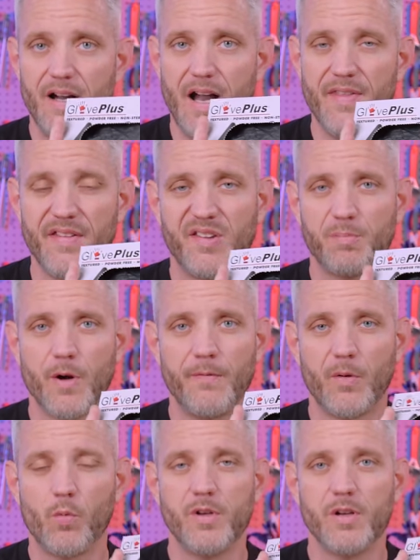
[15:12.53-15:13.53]
and this is
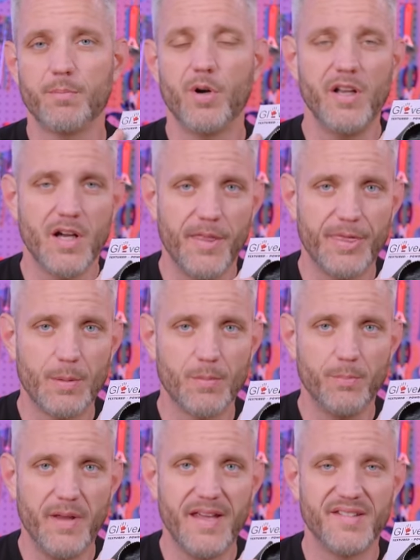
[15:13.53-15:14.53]
perfect when you're putting on
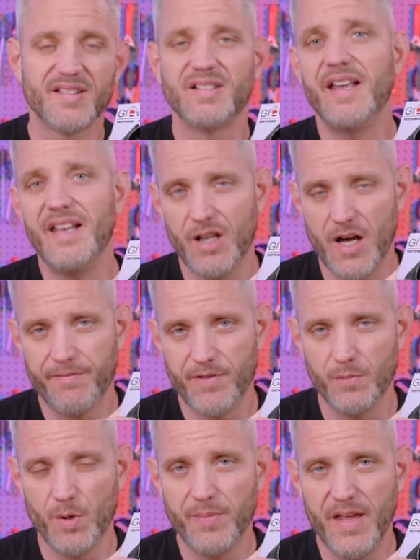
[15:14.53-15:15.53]
thermal paste, cleaning off
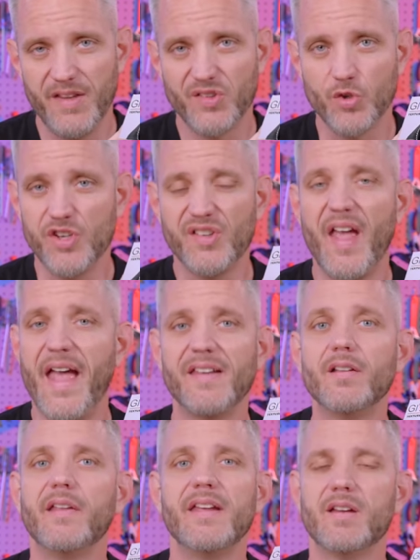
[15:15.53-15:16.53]
thermal paste, or just
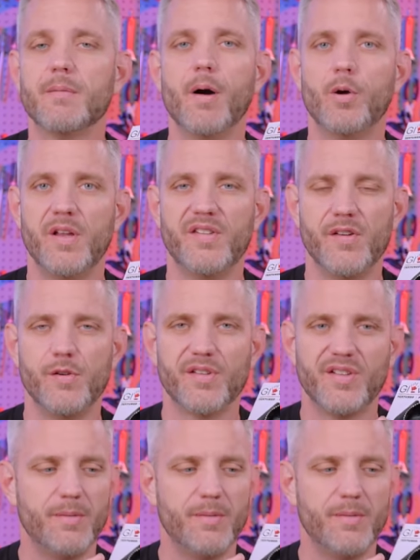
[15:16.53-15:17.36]
handling components in your,